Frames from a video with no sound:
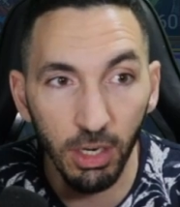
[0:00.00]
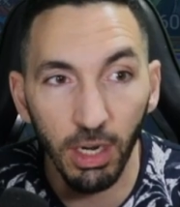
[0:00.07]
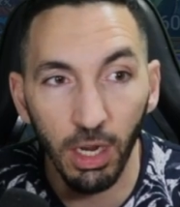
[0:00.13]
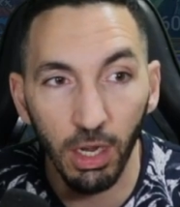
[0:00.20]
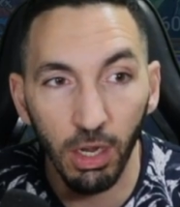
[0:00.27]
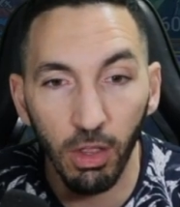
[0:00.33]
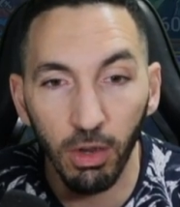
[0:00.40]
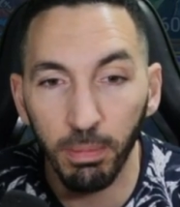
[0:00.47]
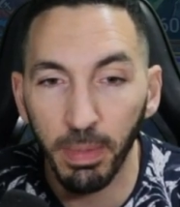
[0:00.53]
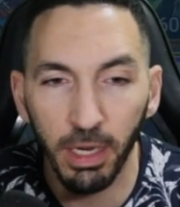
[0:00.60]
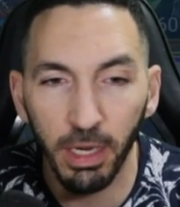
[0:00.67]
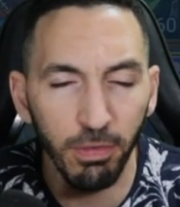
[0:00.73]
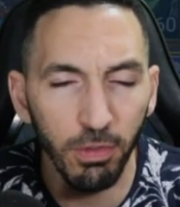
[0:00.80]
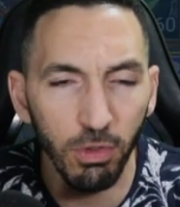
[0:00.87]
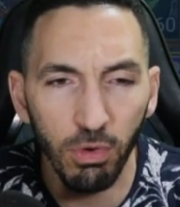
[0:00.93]
a lot. But
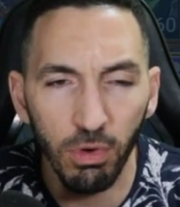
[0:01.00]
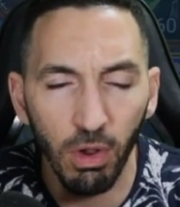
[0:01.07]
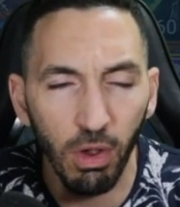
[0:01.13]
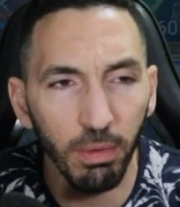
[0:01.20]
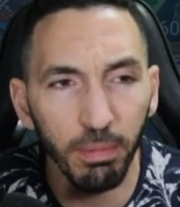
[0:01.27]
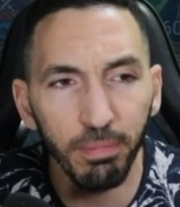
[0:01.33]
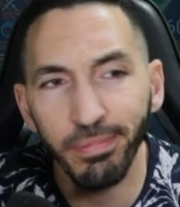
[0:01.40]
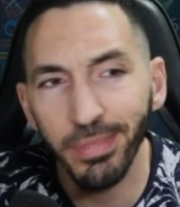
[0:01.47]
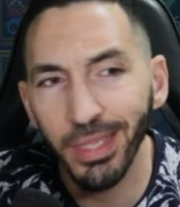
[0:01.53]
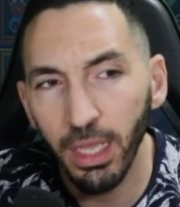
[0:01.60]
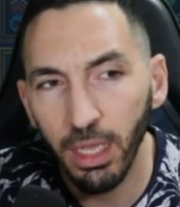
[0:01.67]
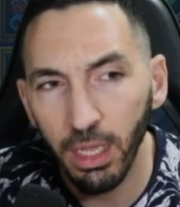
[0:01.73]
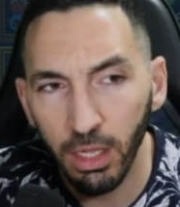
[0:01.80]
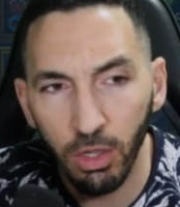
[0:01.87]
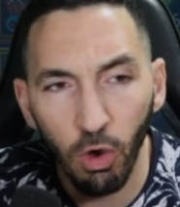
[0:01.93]
if you're not,
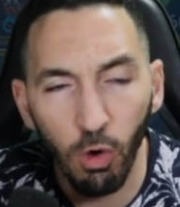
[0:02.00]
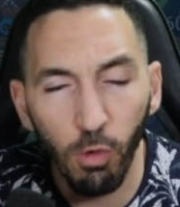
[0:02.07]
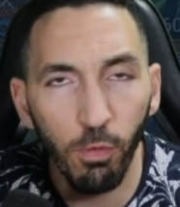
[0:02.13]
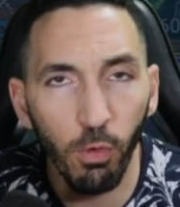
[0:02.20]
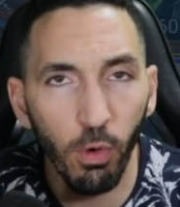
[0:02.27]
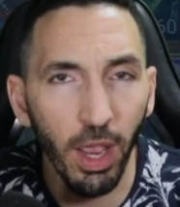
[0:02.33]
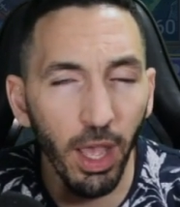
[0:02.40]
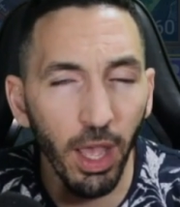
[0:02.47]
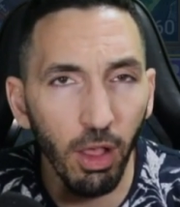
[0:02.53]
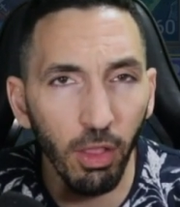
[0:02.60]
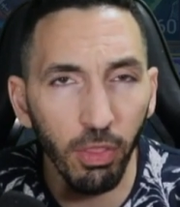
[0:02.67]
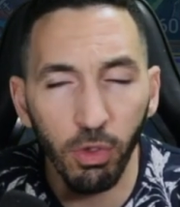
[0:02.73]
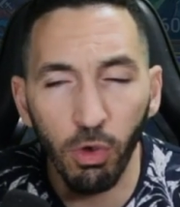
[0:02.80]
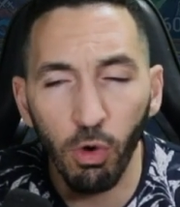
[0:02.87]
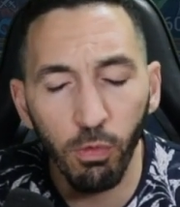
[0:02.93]
go for
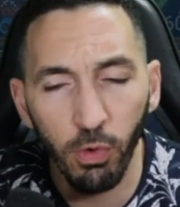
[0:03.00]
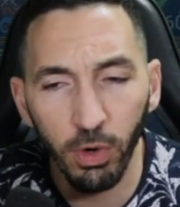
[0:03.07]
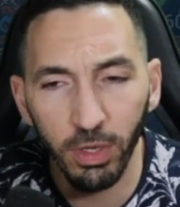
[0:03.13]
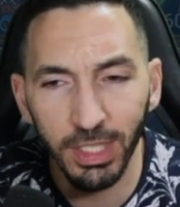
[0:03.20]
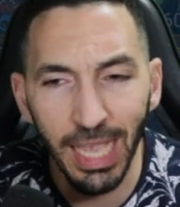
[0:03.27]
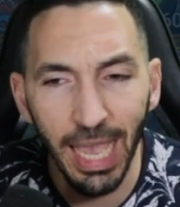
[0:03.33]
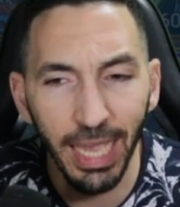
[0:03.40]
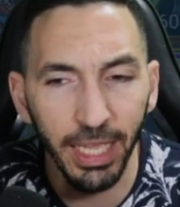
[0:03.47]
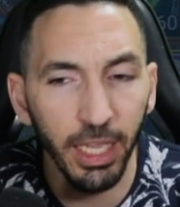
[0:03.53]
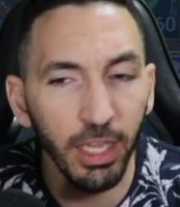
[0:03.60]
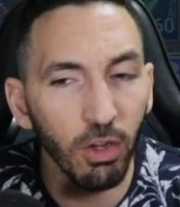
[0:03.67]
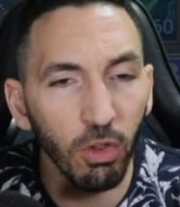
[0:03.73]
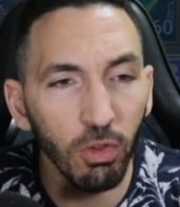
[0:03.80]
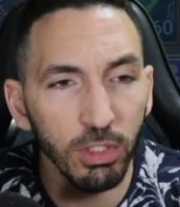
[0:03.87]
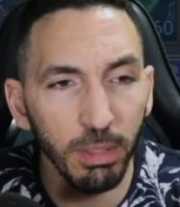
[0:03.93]
health, go for attack.
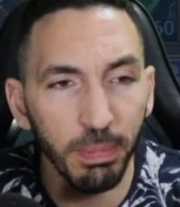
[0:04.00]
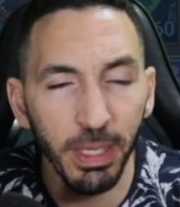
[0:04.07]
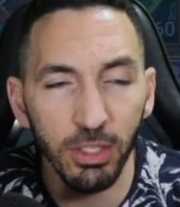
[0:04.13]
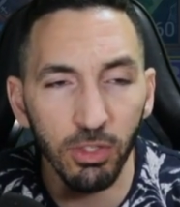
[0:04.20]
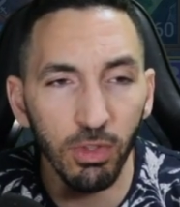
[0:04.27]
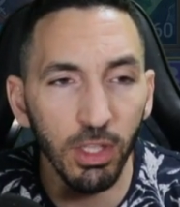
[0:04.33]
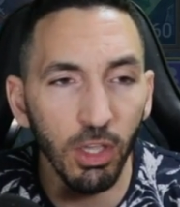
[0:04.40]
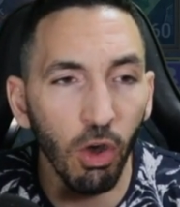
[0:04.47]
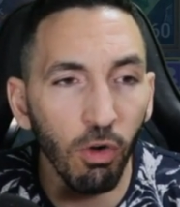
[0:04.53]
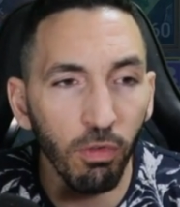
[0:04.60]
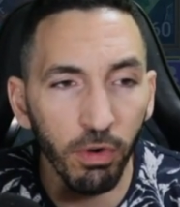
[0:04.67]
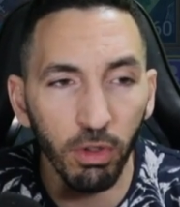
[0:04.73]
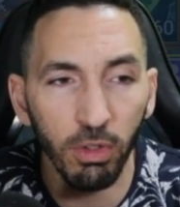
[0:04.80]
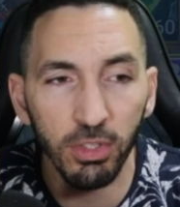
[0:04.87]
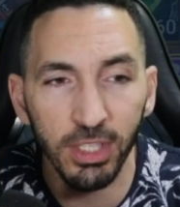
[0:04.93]
It all depends on the
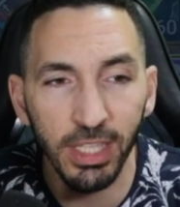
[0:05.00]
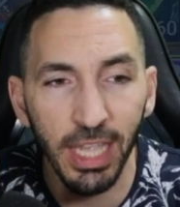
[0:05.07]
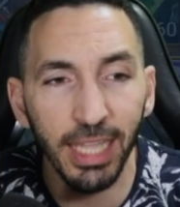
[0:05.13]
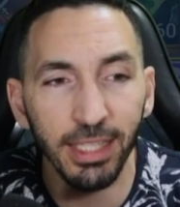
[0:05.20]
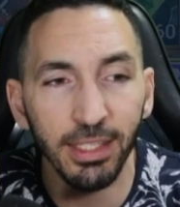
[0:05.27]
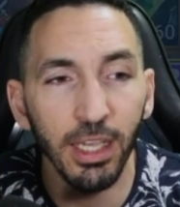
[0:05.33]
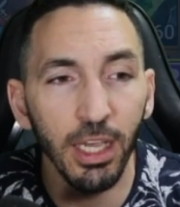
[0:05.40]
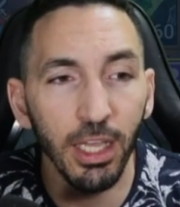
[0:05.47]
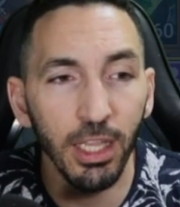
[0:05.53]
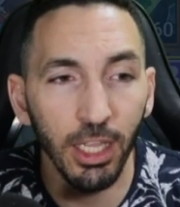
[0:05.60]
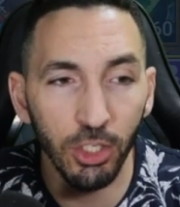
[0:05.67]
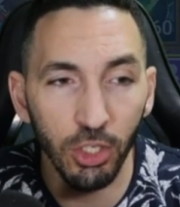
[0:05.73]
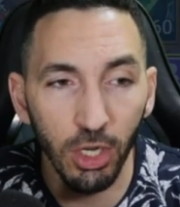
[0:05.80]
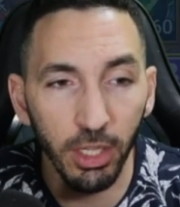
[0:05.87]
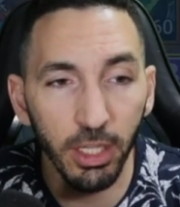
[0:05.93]
overall stats
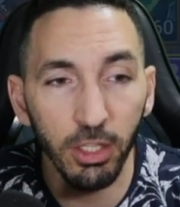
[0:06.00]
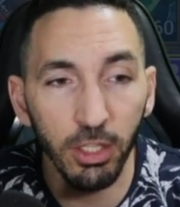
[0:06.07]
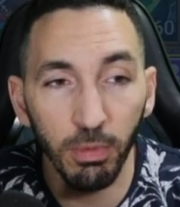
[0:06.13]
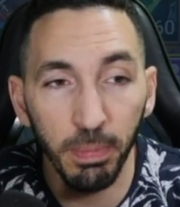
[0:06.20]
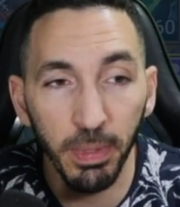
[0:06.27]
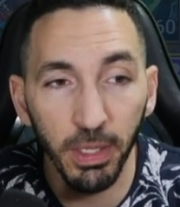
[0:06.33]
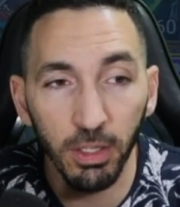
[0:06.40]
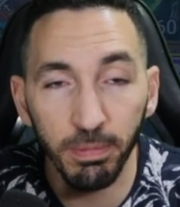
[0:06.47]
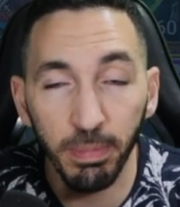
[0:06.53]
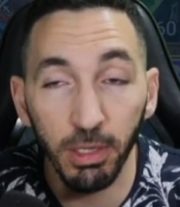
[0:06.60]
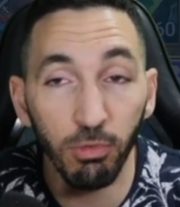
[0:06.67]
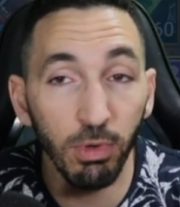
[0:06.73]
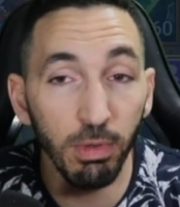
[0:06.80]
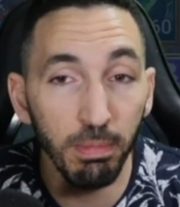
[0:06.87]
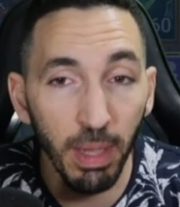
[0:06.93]
that you're looking to build.
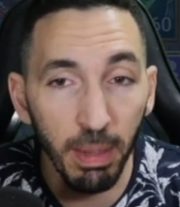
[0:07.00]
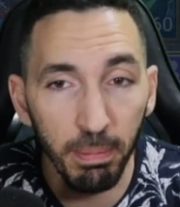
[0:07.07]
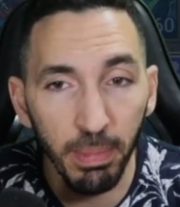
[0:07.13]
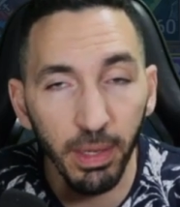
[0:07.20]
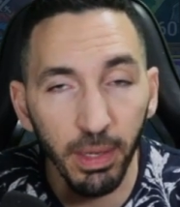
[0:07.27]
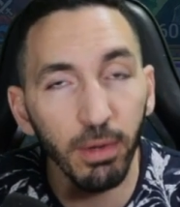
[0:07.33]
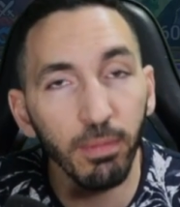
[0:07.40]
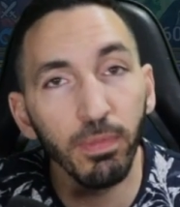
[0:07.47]
But remember